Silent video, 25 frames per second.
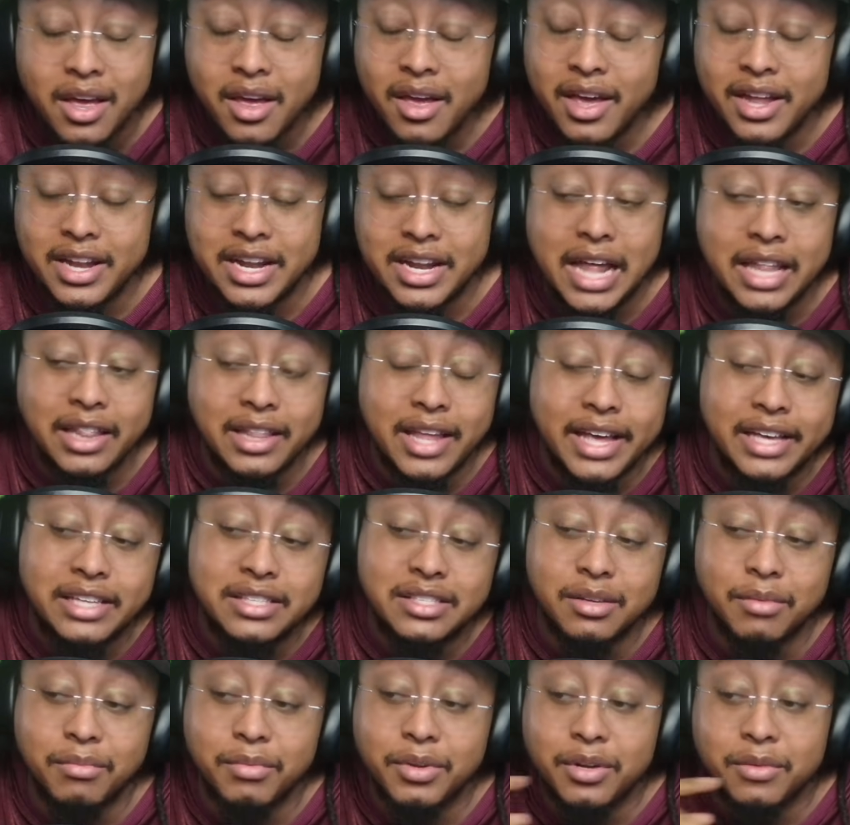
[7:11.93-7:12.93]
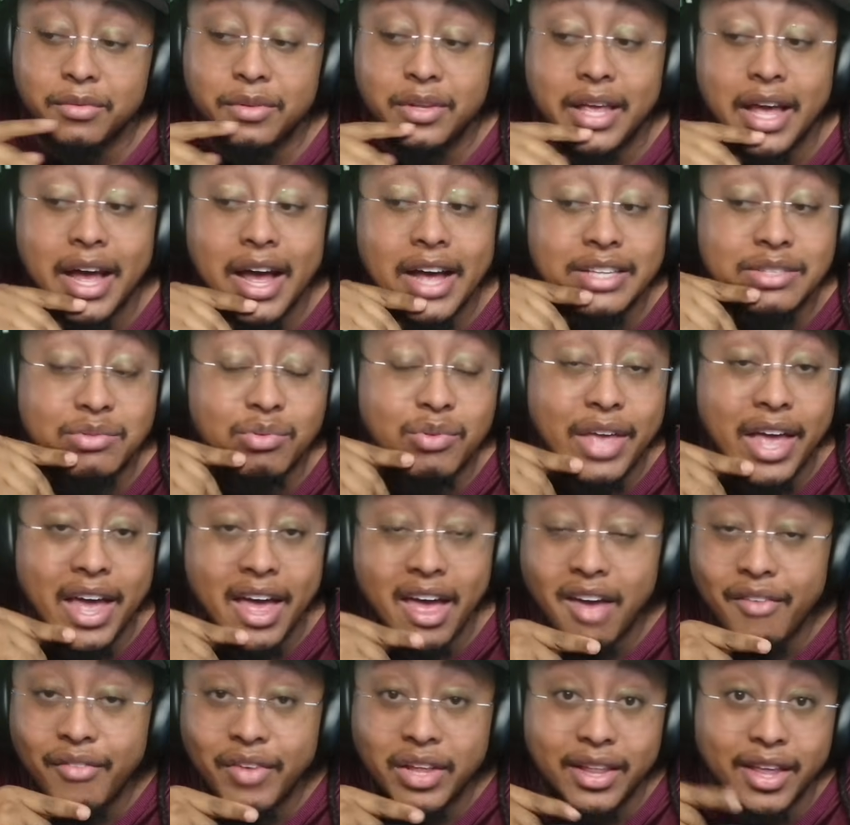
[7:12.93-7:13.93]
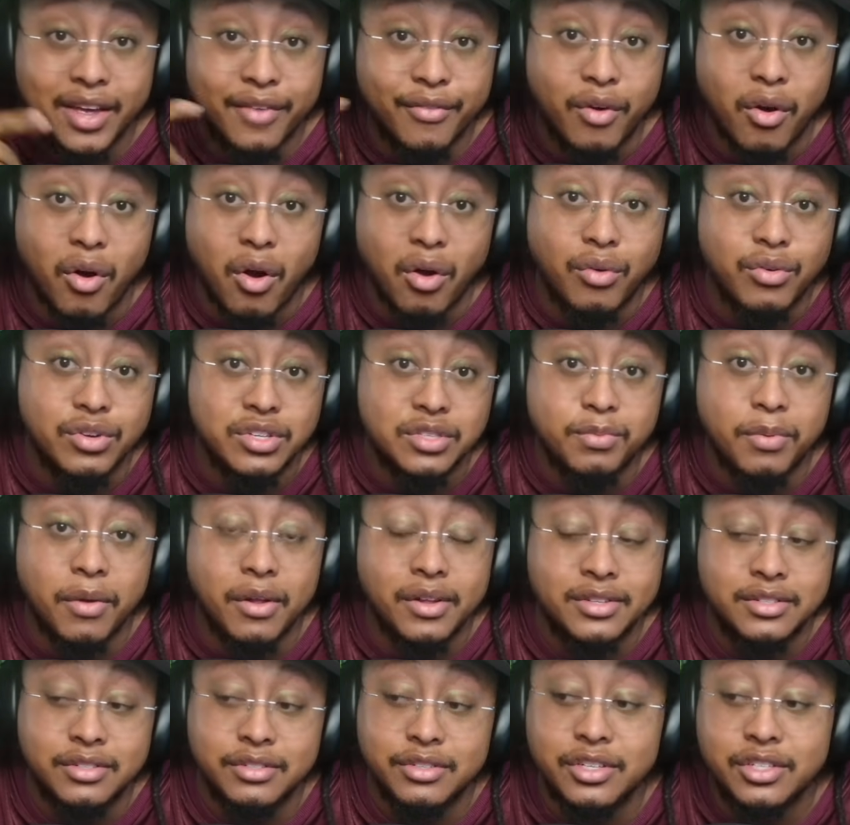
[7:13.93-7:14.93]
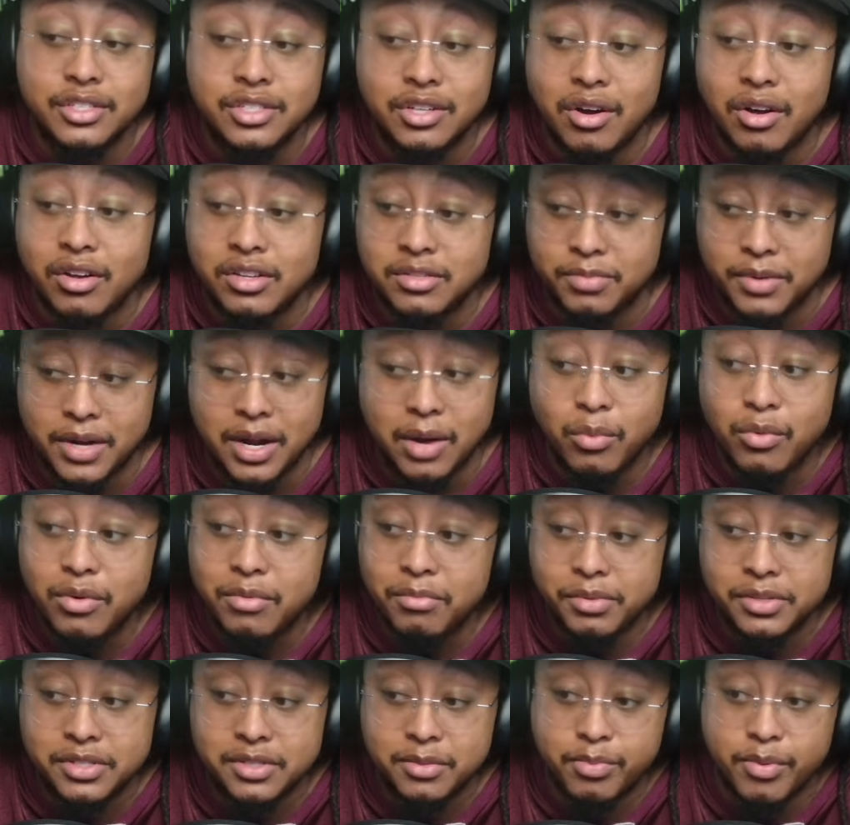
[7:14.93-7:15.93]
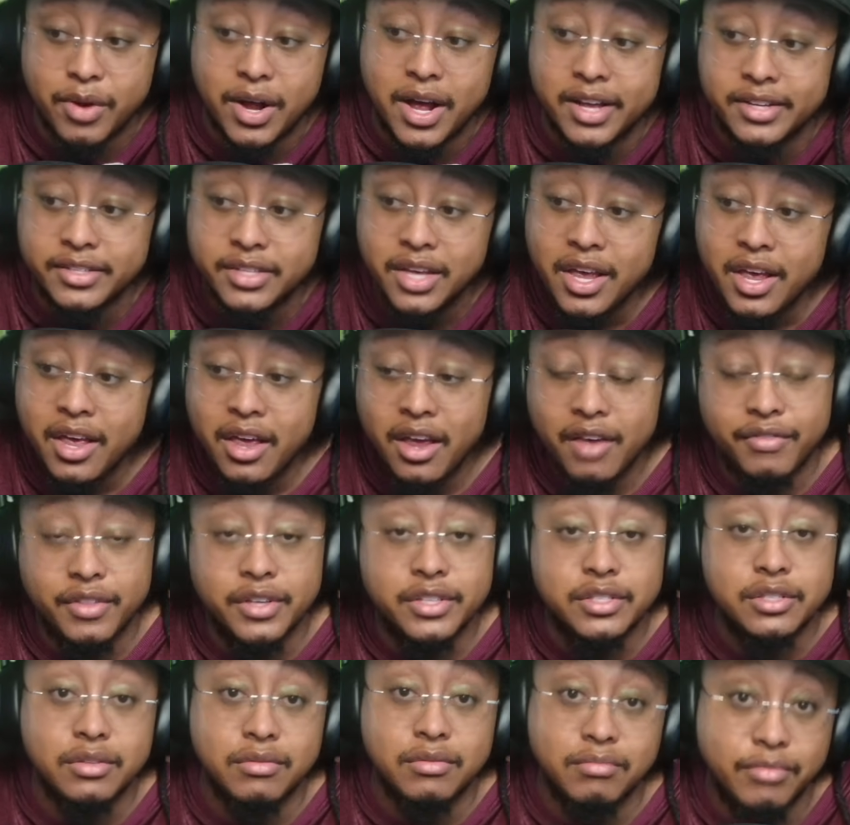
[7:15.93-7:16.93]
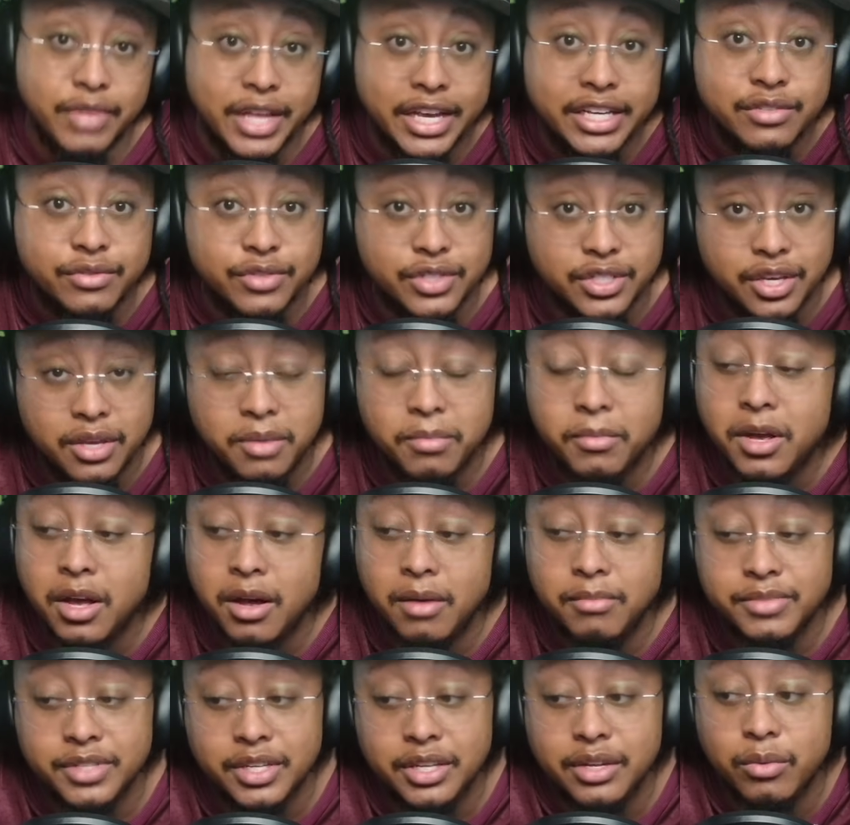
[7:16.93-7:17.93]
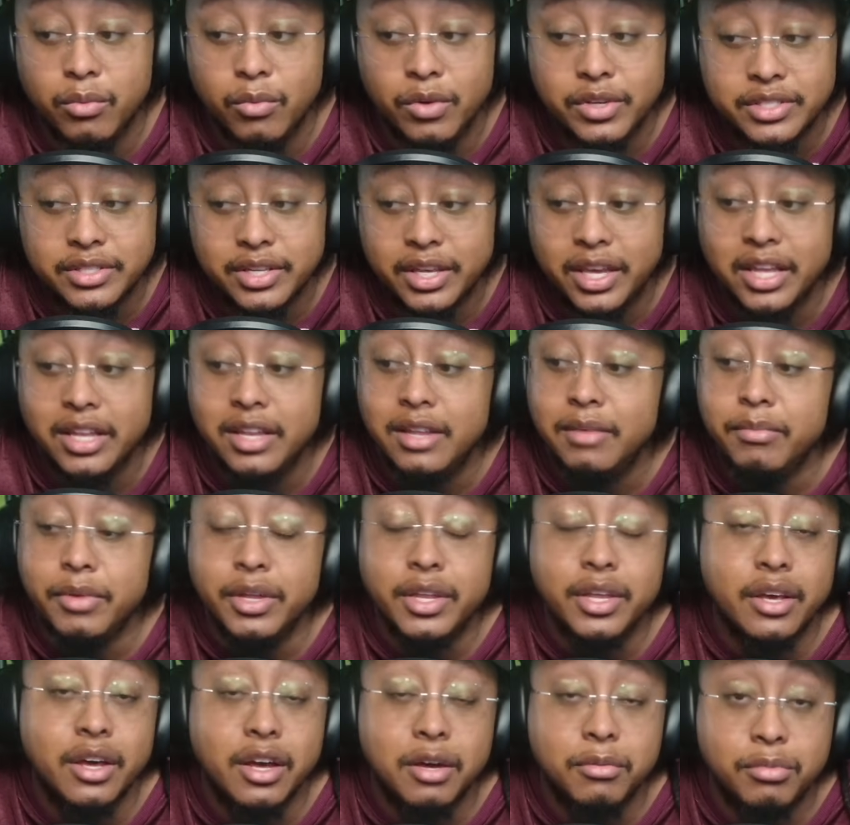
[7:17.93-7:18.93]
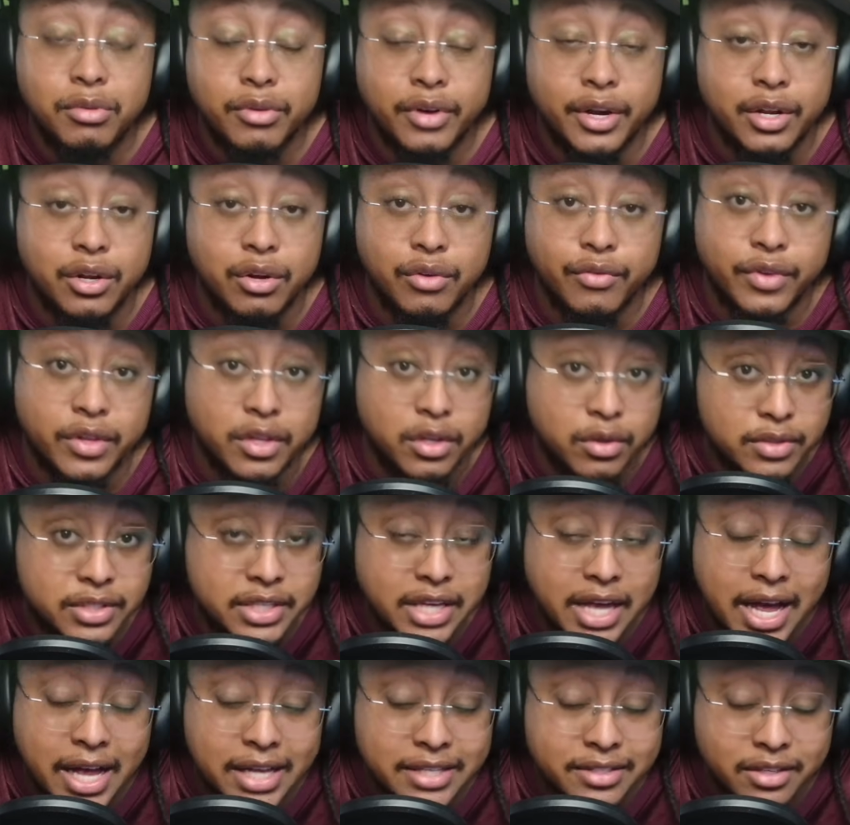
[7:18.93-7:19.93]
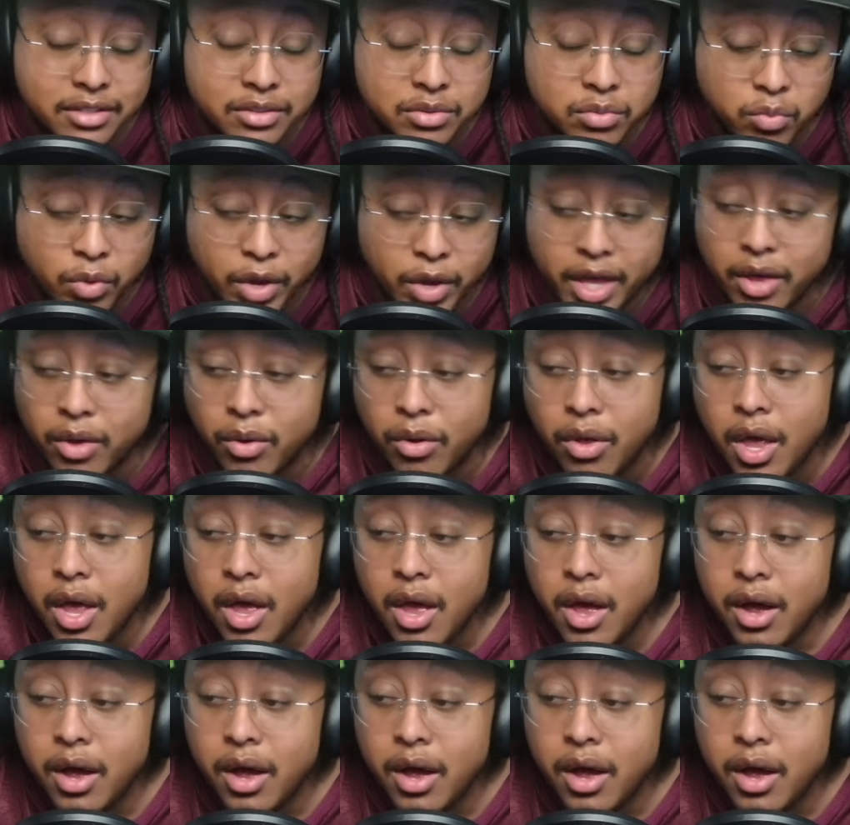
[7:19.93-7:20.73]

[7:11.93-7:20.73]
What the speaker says: and I like some of the guys we have at left guard, Chris Paul and Sadiq Charles, but I wouldn't be surprised if this next regime comes in and wants to get an immediate upgrade over those guys as well.